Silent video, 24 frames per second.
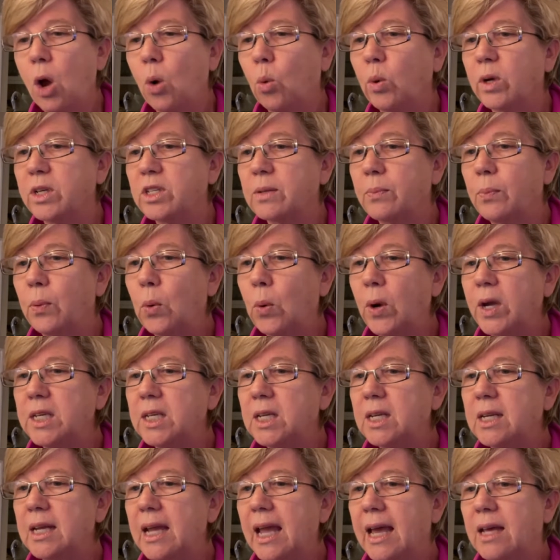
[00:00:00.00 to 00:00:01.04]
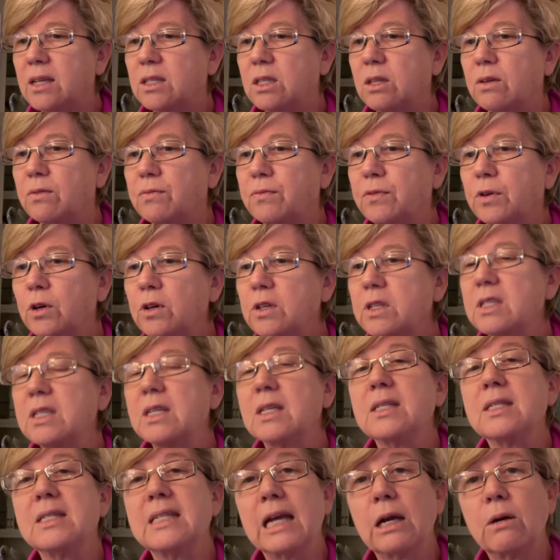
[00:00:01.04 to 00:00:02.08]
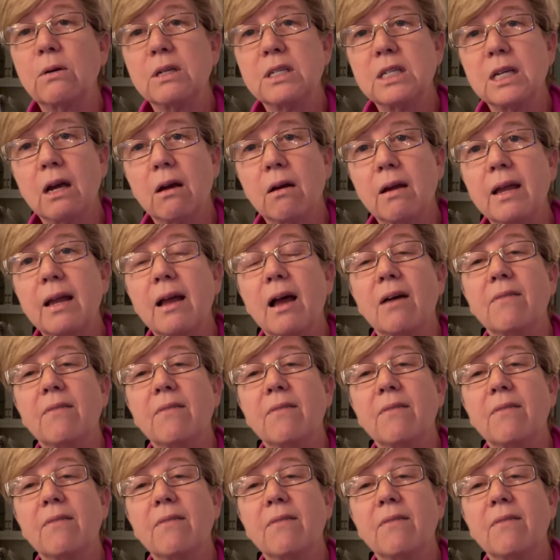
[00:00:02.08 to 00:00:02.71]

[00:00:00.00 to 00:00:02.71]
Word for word: was appointed as the first Secretary